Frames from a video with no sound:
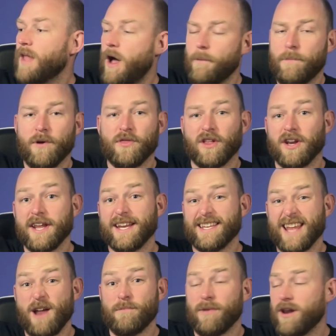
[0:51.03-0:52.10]
I'll put the link
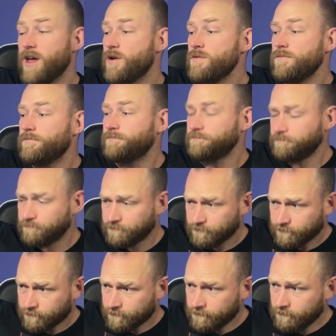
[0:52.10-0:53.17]
down below.
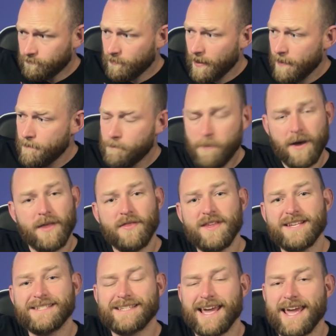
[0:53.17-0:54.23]
But
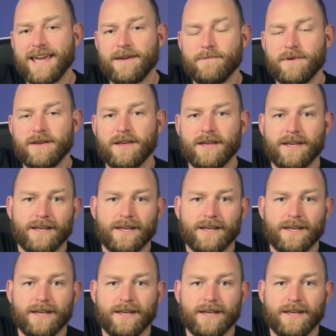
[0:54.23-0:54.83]
this game